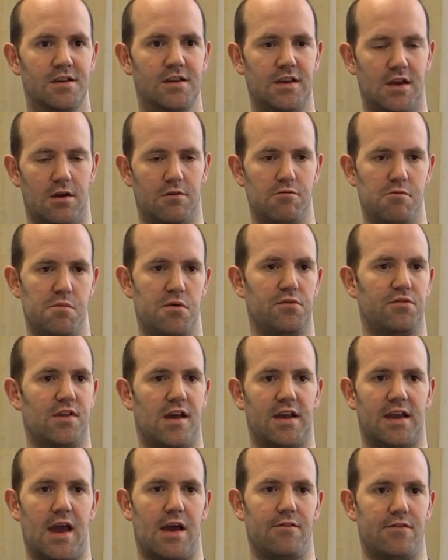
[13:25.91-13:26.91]
Yeah, it removes
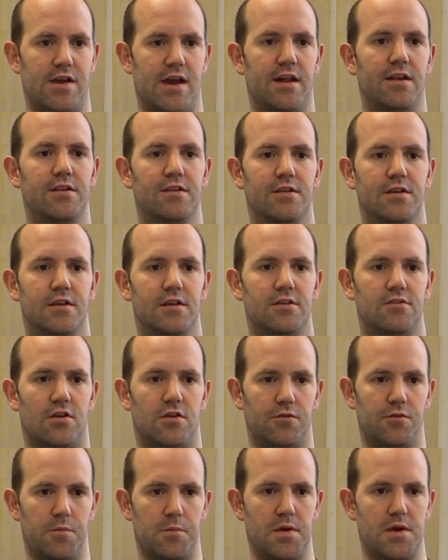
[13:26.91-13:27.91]
that caveat. So
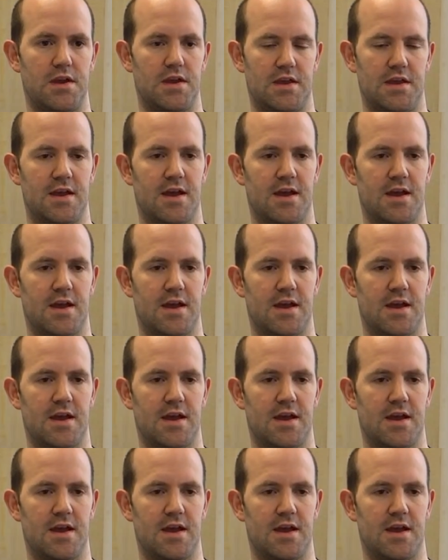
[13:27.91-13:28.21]
for me,